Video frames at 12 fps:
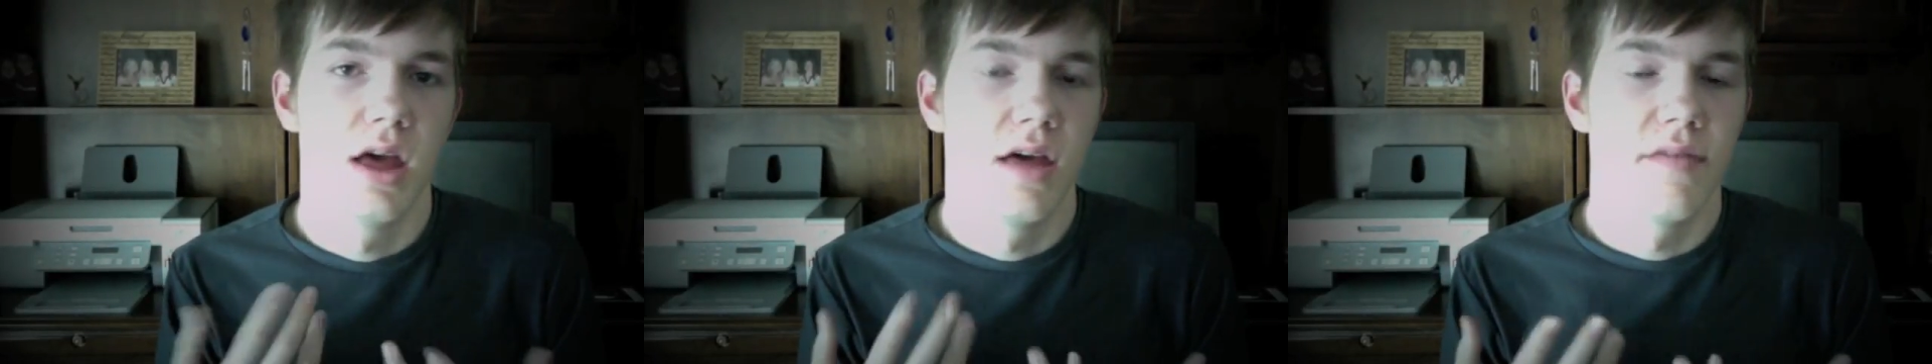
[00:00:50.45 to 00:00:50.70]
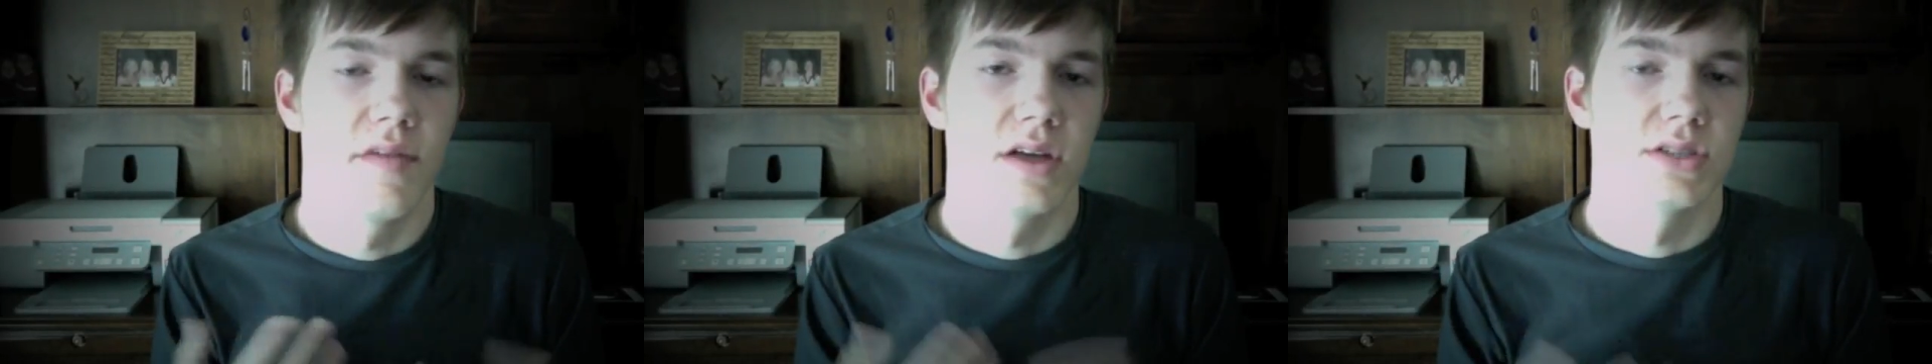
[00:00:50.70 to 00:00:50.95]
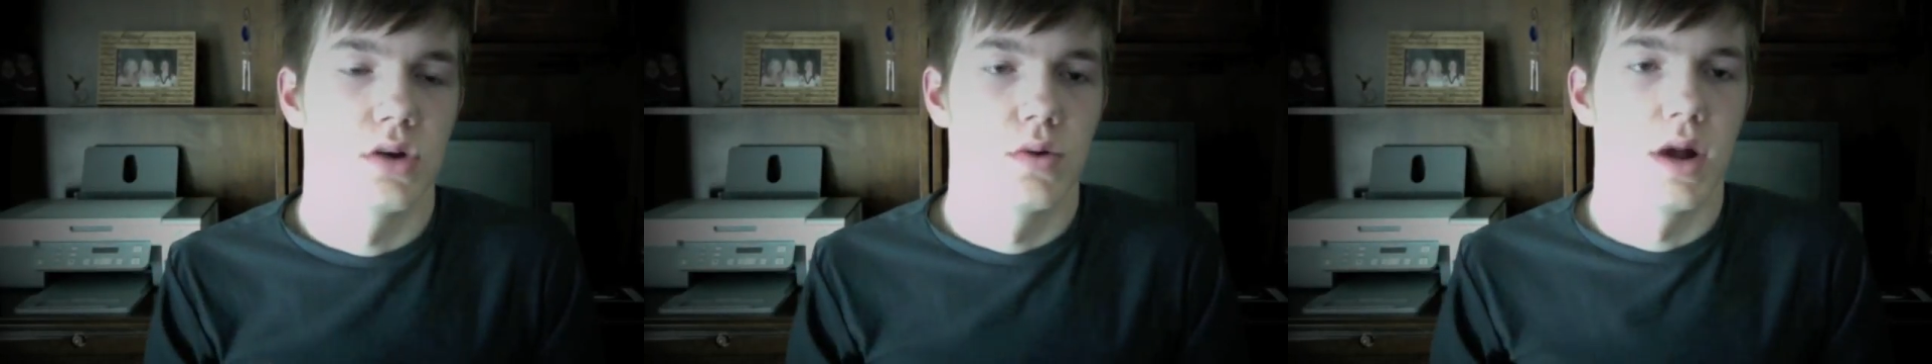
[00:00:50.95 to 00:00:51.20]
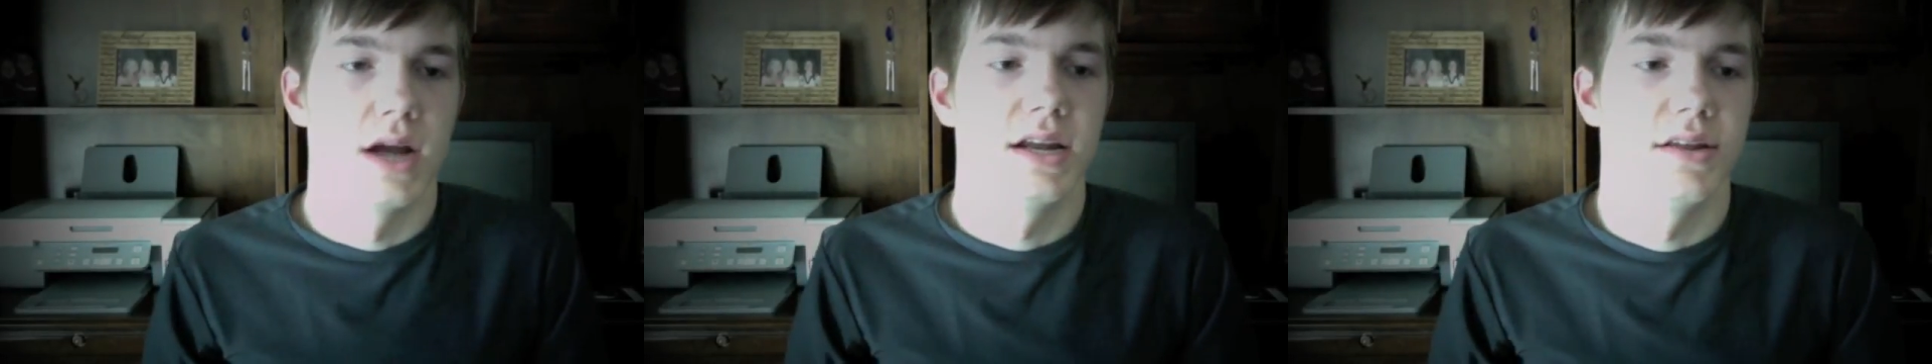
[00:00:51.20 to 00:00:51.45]
that's not
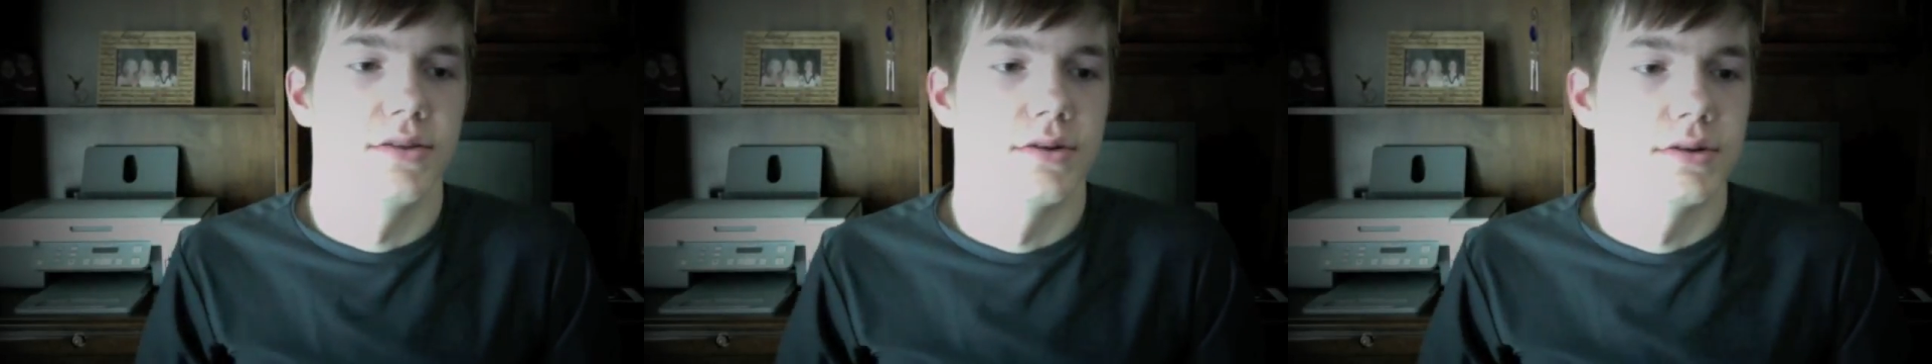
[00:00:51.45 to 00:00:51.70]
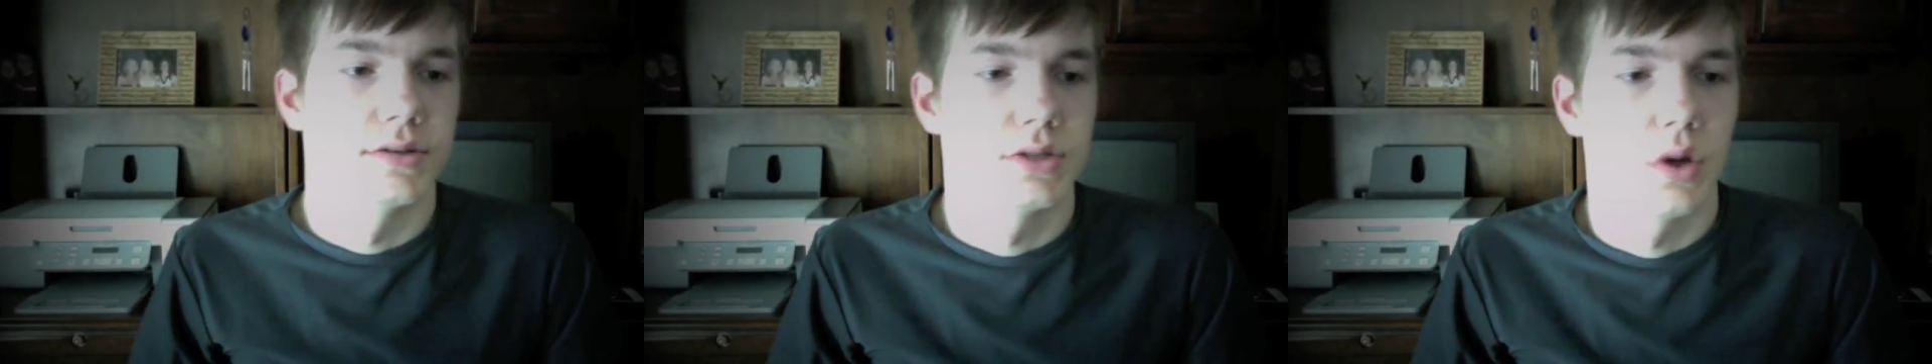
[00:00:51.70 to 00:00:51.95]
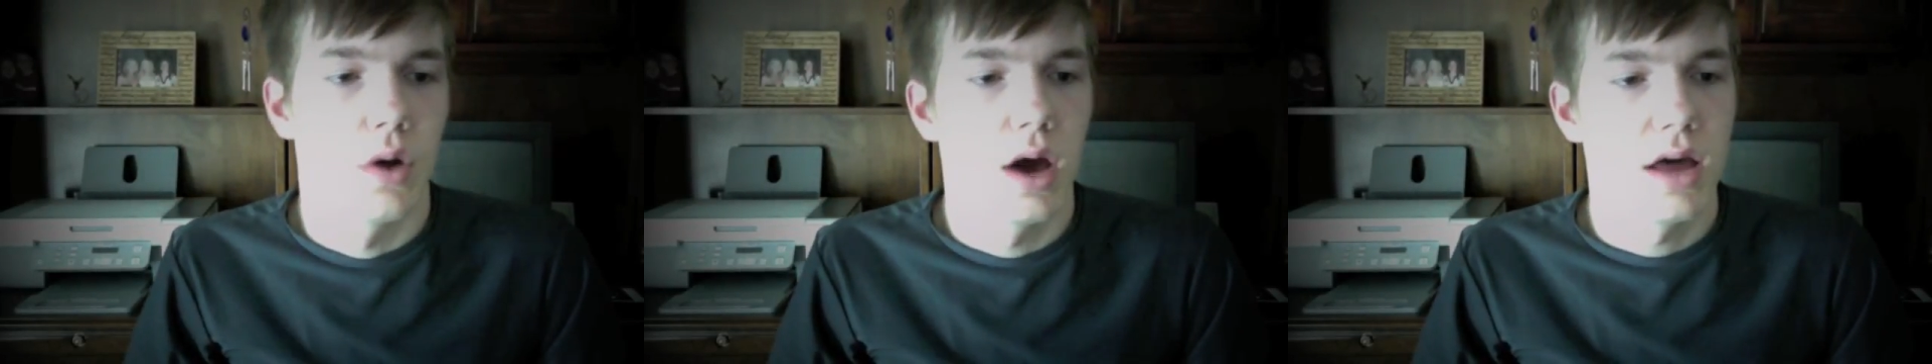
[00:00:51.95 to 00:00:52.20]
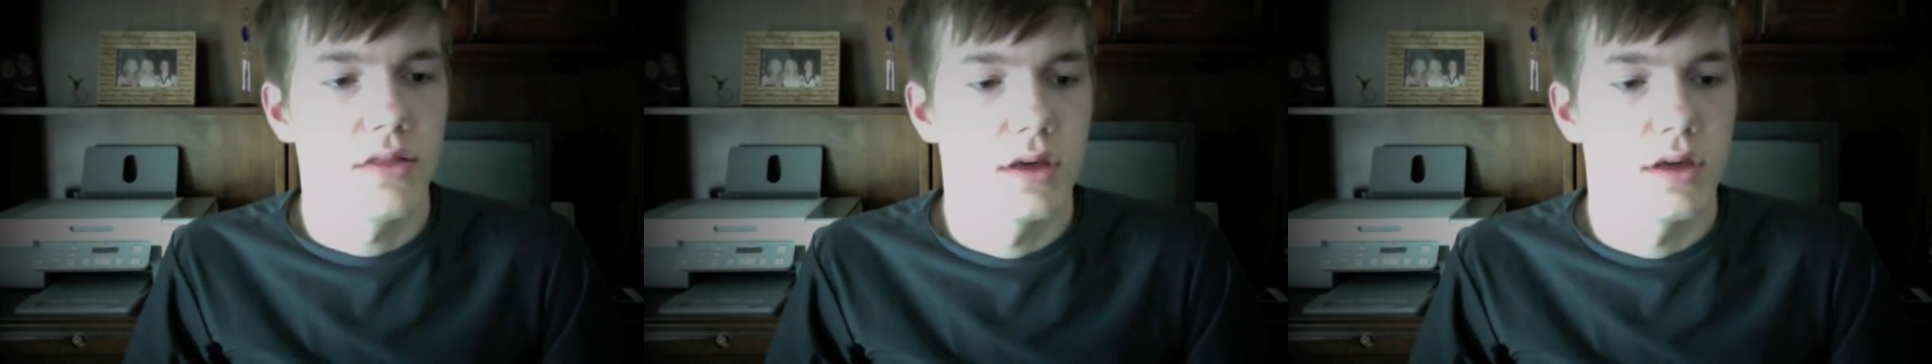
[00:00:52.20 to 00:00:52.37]
right either. So I